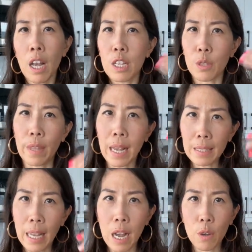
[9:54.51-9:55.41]
So
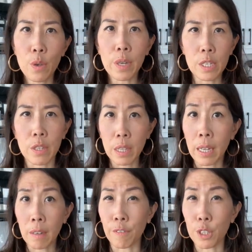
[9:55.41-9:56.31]
that's how you can
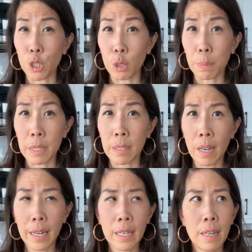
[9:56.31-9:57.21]
think of soup
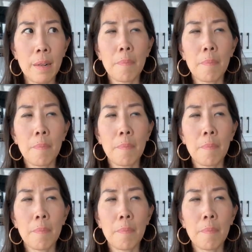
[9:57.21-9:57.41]
design.